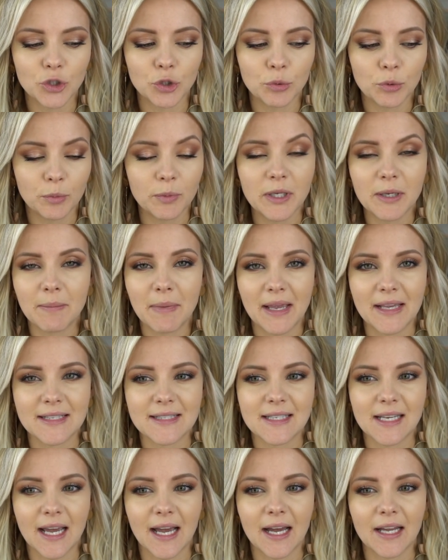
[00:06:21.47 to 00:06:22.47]
you will be
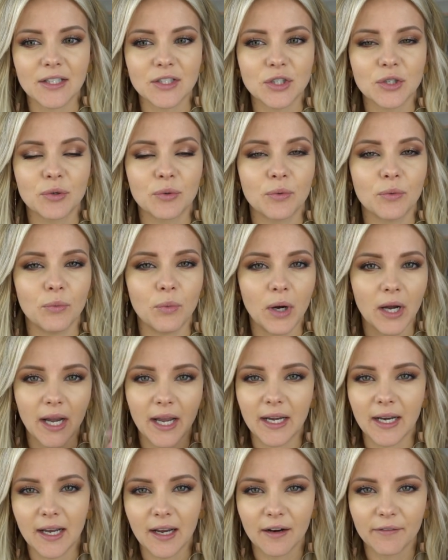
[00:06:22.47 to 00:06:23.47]
amazed at what
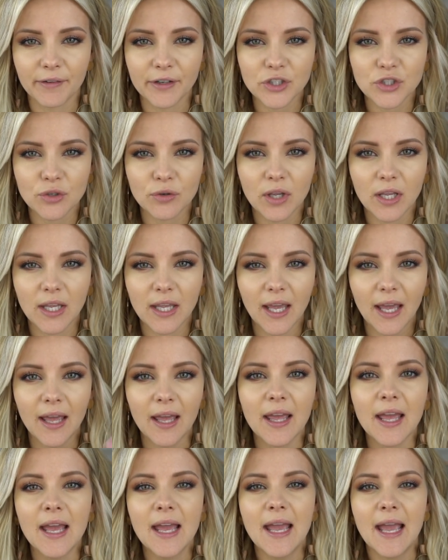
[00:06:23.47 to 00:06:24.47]
kind of coverage you can
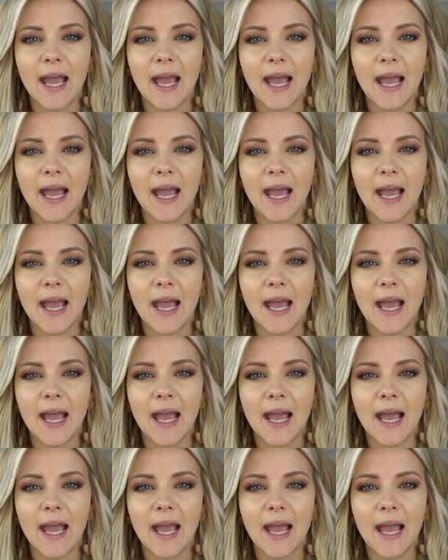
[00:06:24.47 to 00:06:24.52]
get